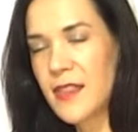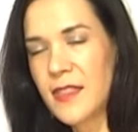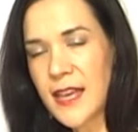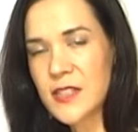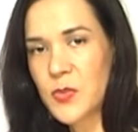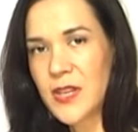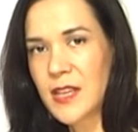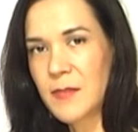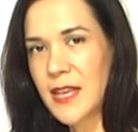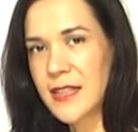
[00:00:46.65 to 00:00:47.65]
that's when it
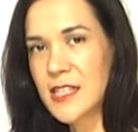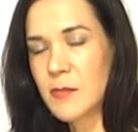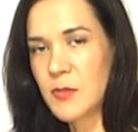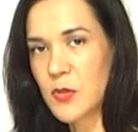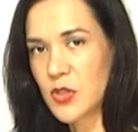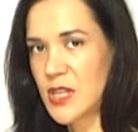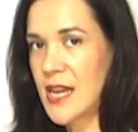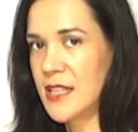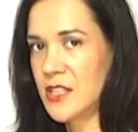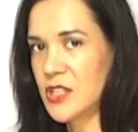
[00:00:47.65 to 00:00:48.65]
could be a little bit more
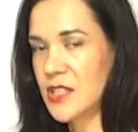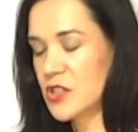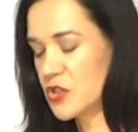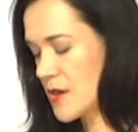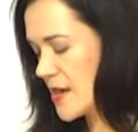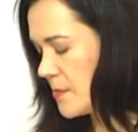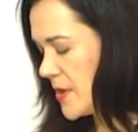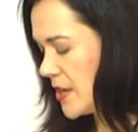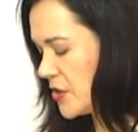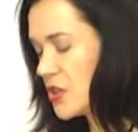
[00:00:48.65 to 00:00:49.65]
challenging to try and
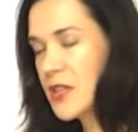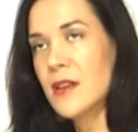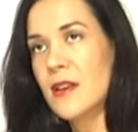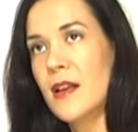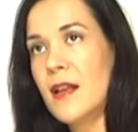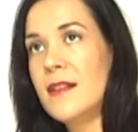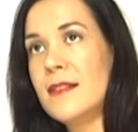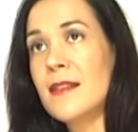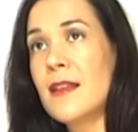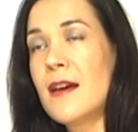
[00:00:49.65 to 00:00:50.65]
pitch
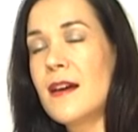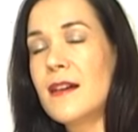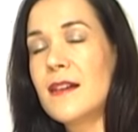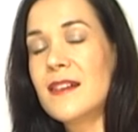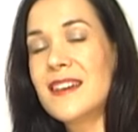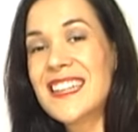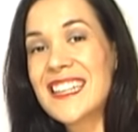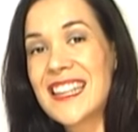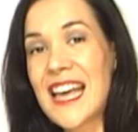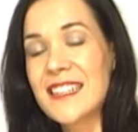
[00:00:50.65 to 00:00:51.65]

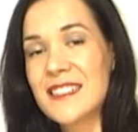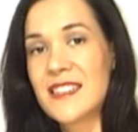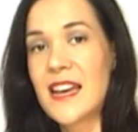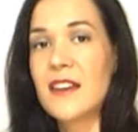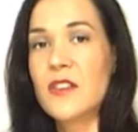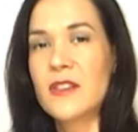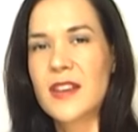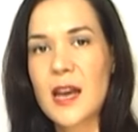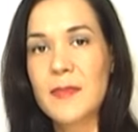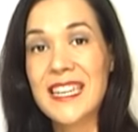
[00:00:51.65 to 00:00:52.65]
la that start note and
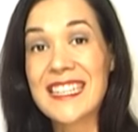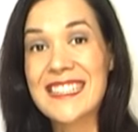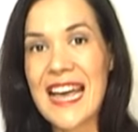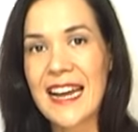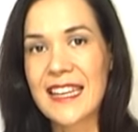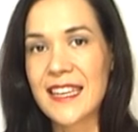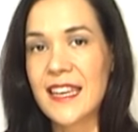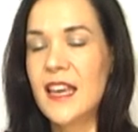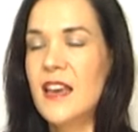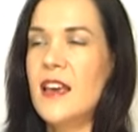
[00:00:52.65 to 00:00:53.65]
come in
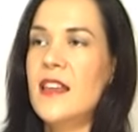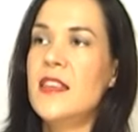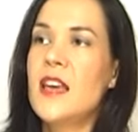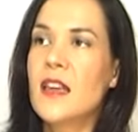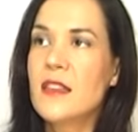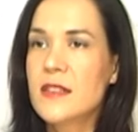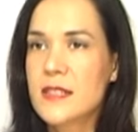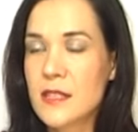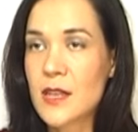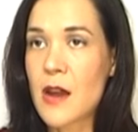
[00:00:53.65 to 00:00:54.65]
exactly. The other
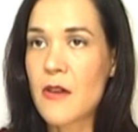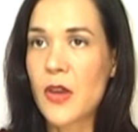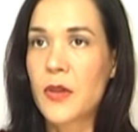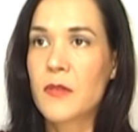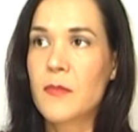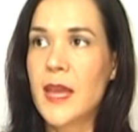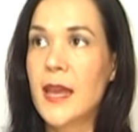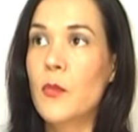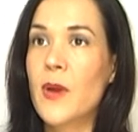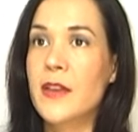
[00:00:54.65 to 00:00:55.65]
scenario can
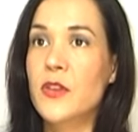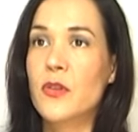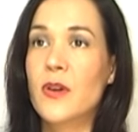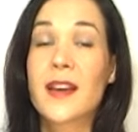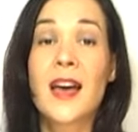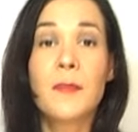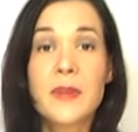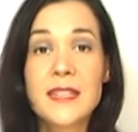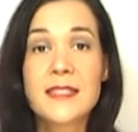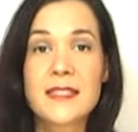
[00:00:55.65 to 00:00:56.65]
be when your
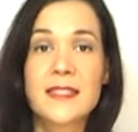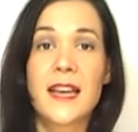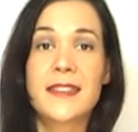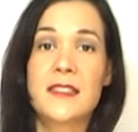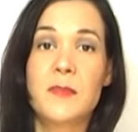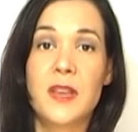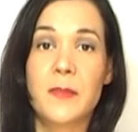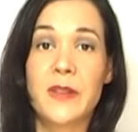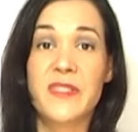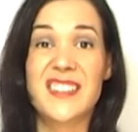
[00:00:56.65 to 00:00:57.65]
accompanist decides to be a
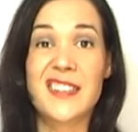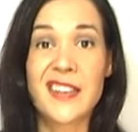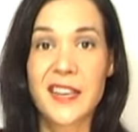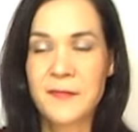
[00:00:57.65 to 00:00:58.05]
bit of a dick,